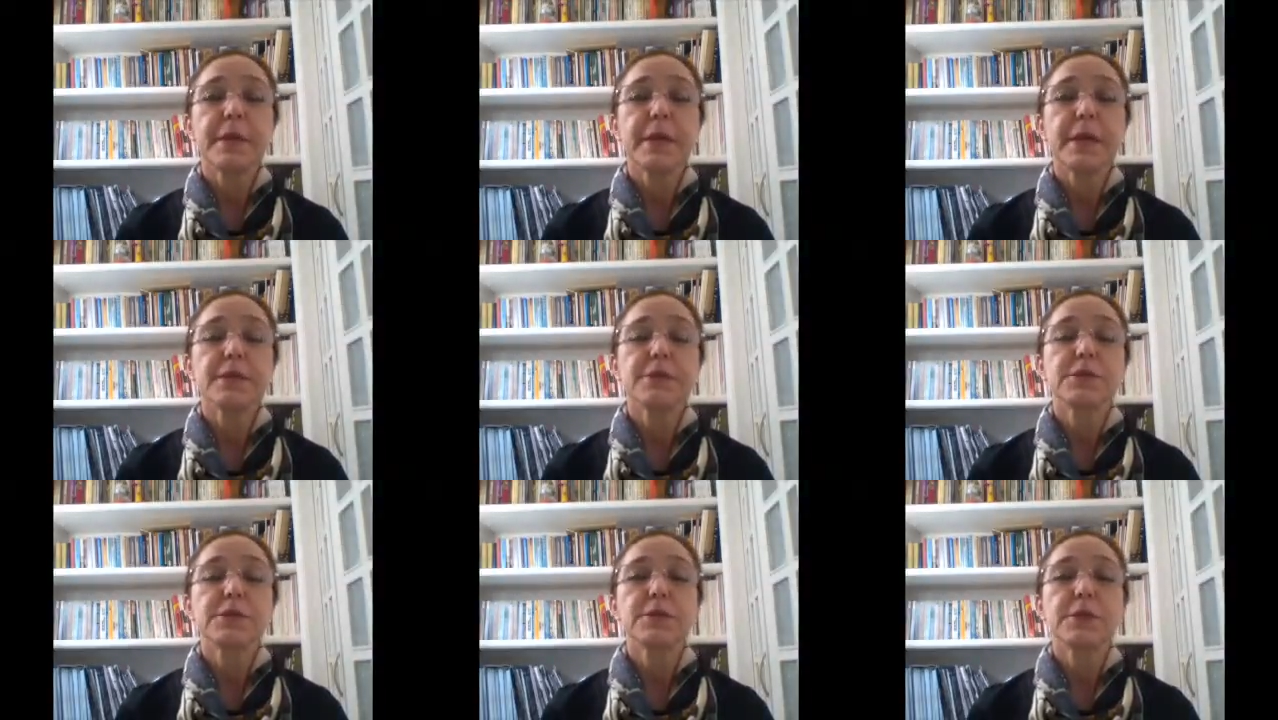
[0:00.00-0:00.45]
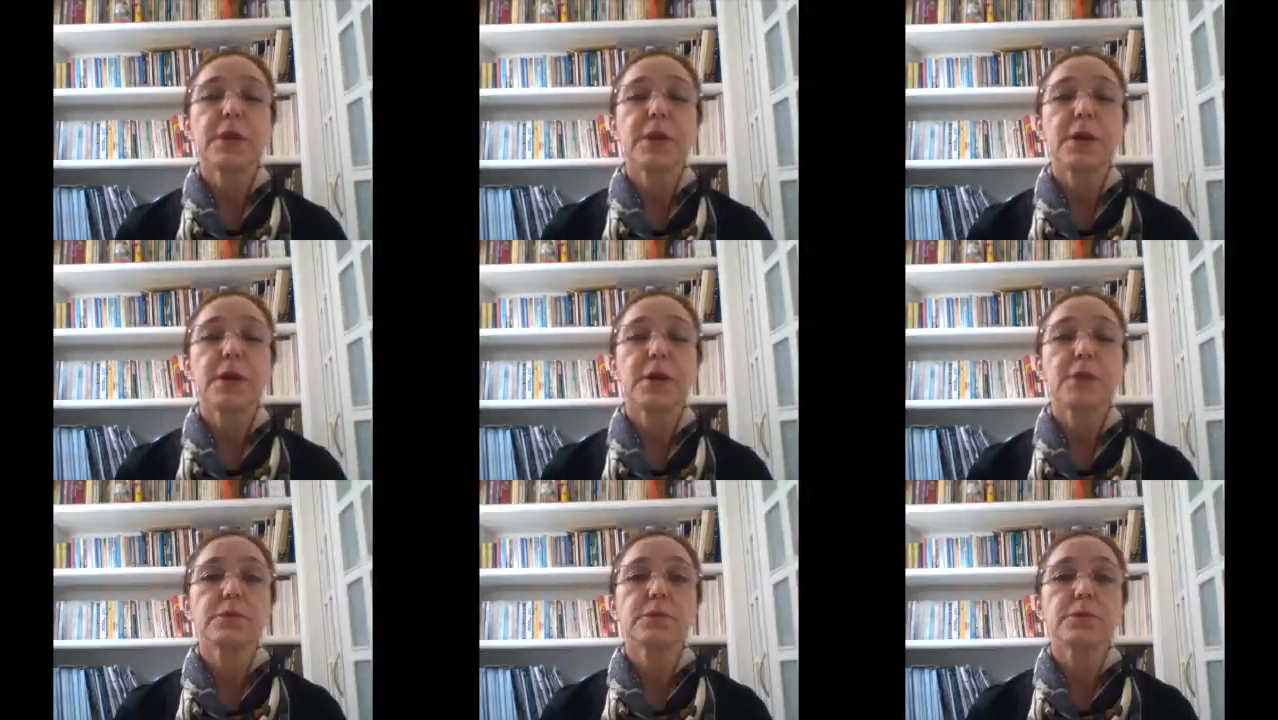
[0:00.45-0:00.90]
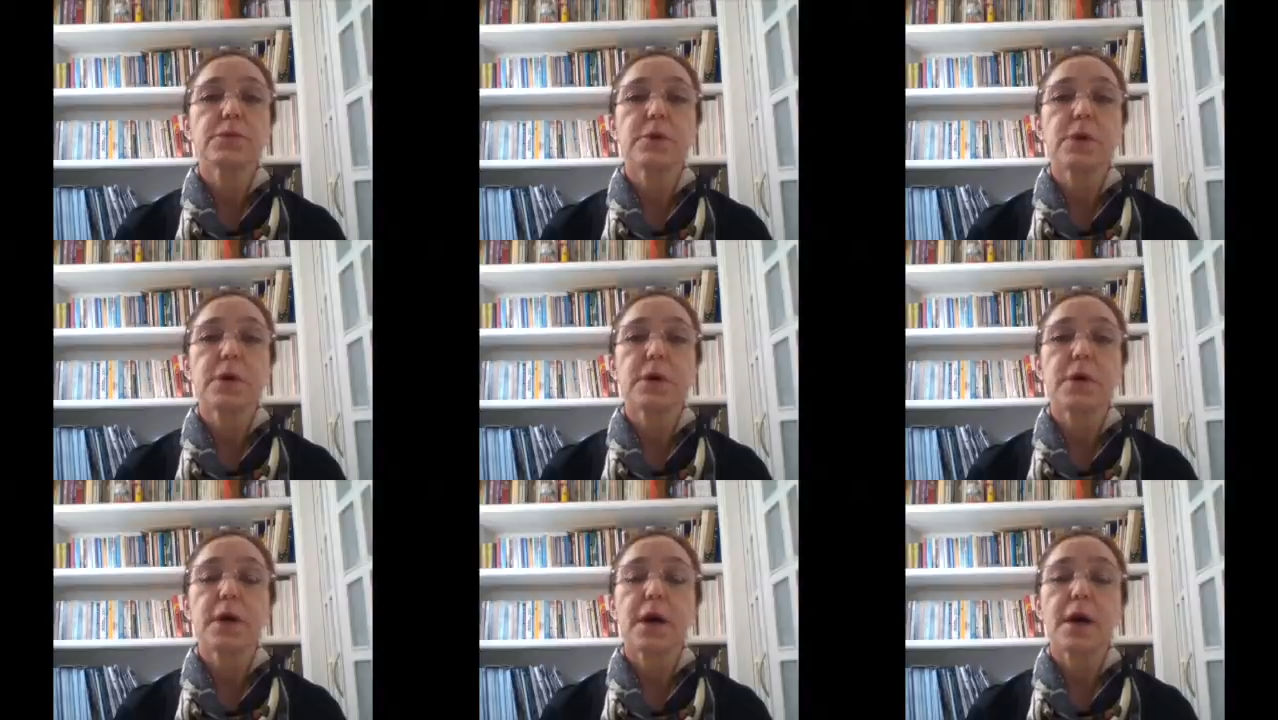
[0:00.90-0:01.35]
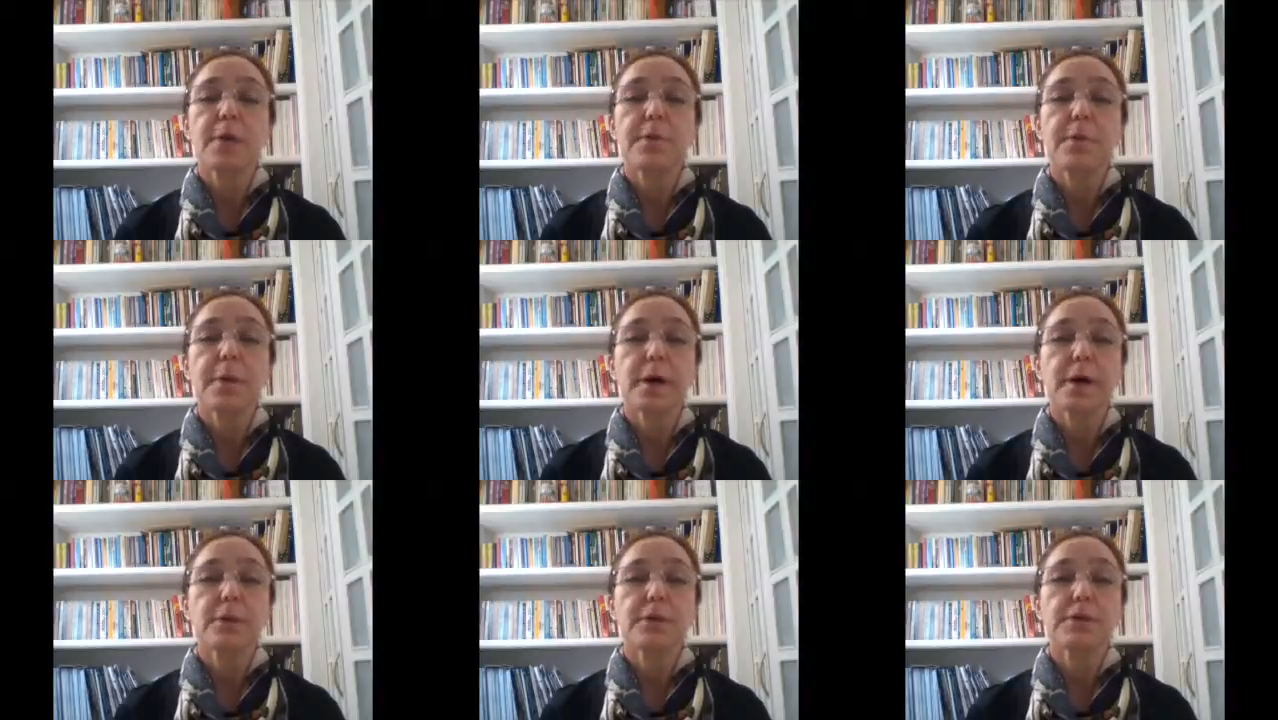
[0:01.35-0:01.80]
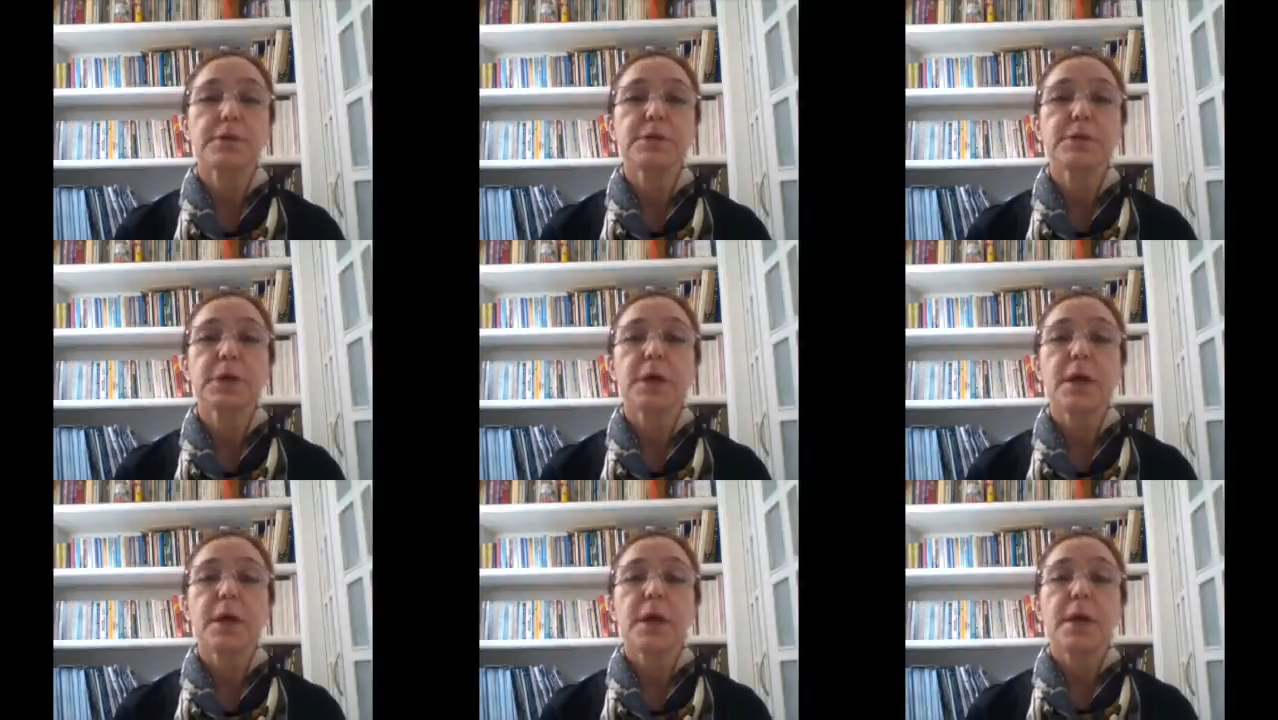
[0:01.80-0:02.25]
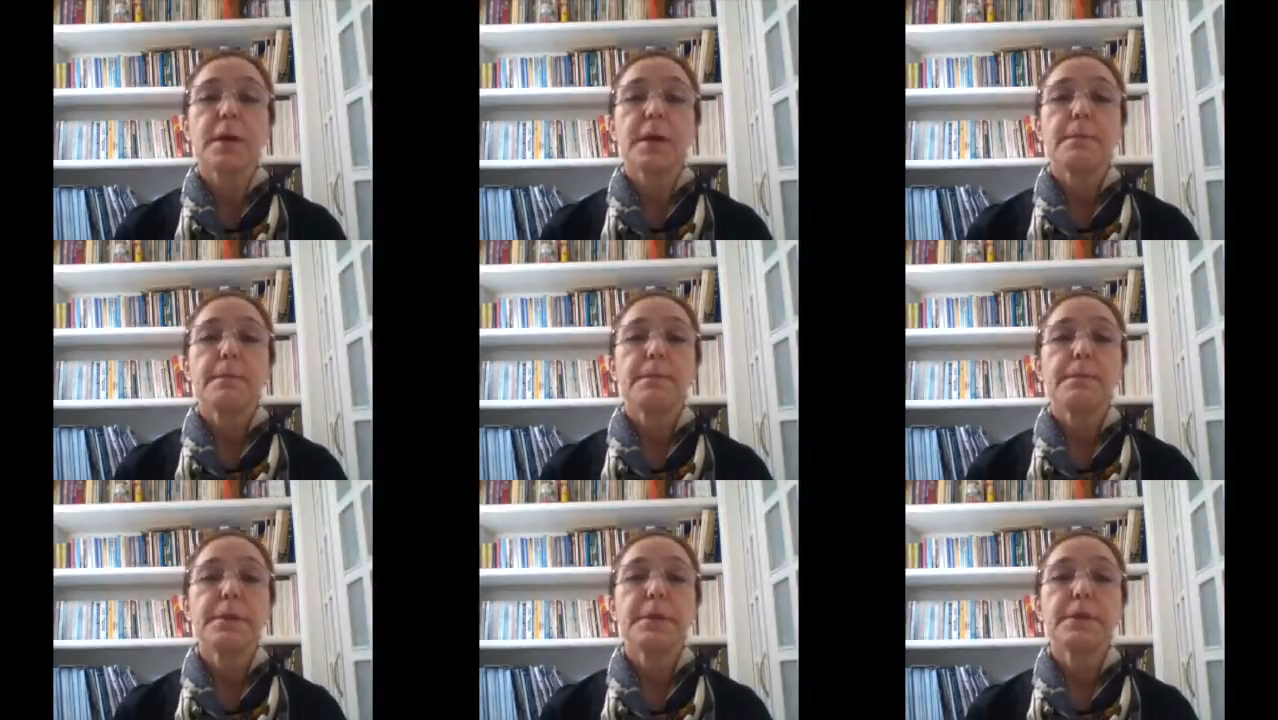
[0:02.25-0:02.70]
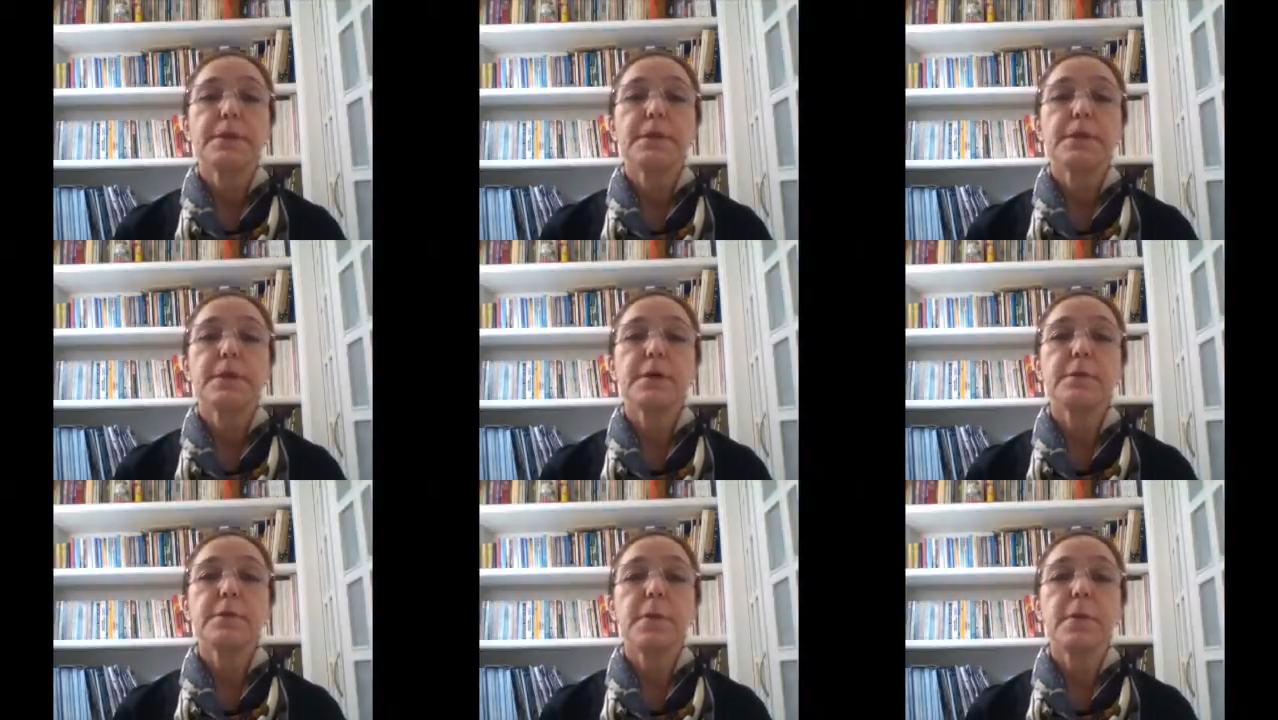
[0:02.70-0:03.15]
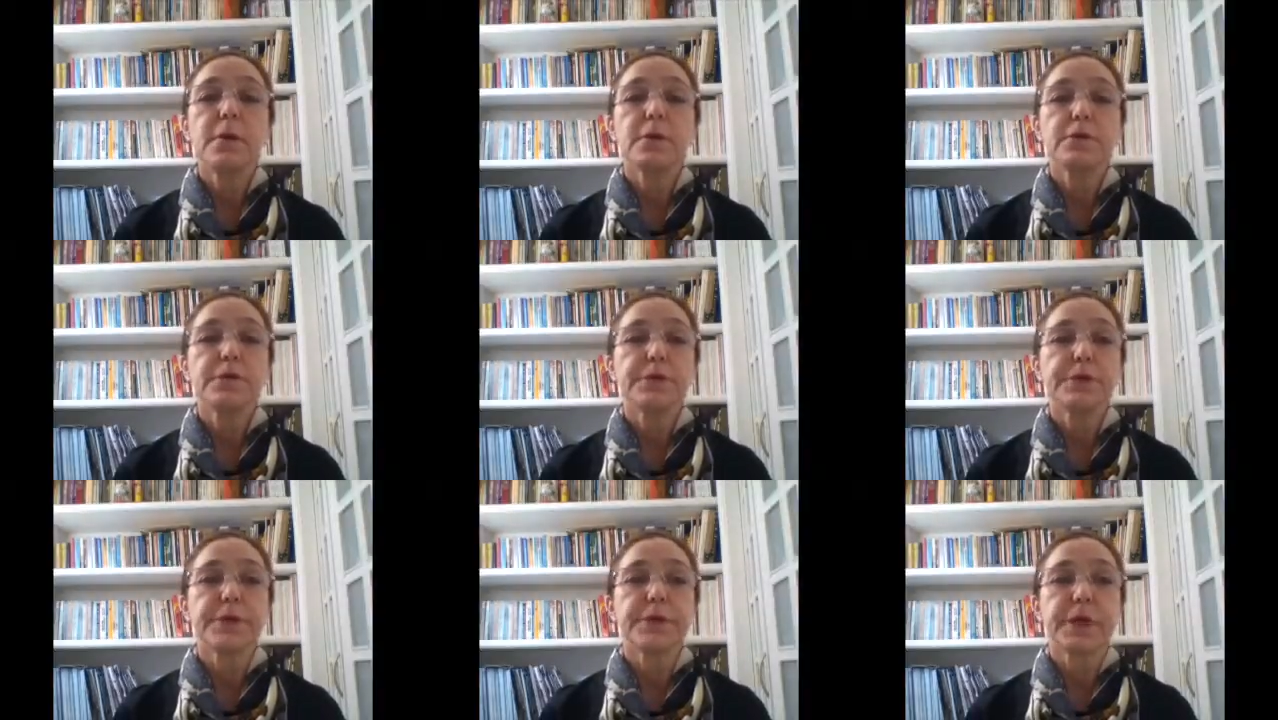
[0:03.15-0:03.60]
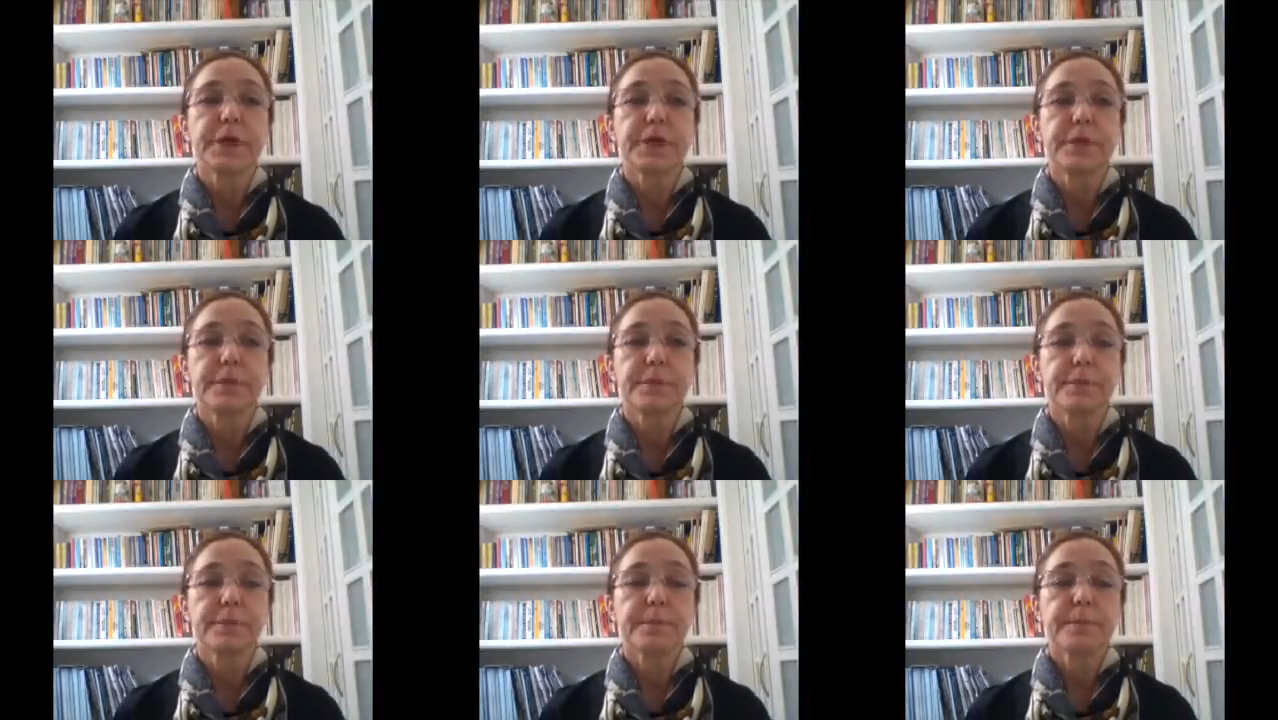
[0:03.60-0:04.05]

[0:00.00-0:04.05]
and today I'll talk about Pieter Mondriaan.